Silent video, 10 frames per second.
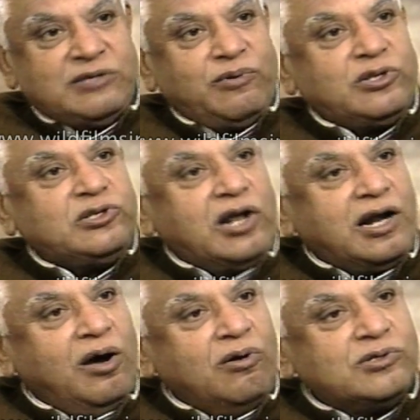for the
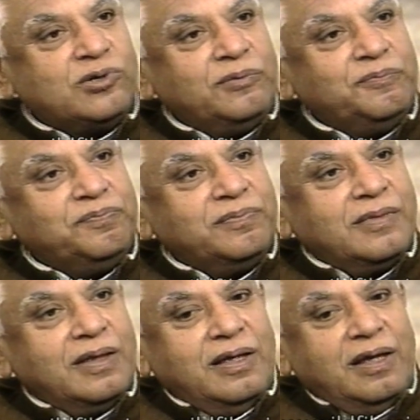charkha also,
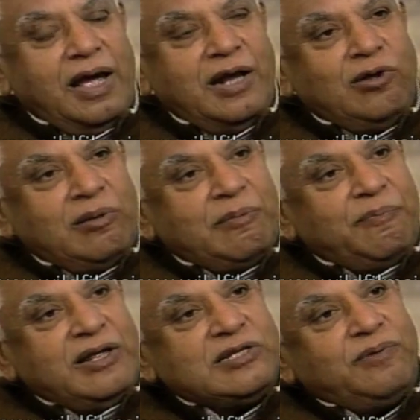and you have a
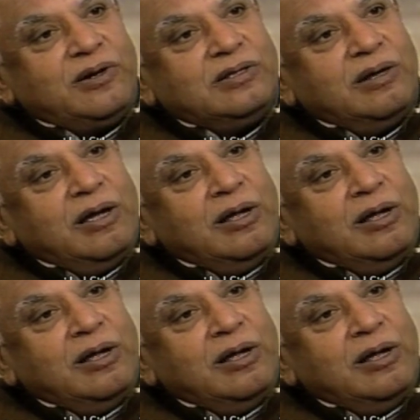place for the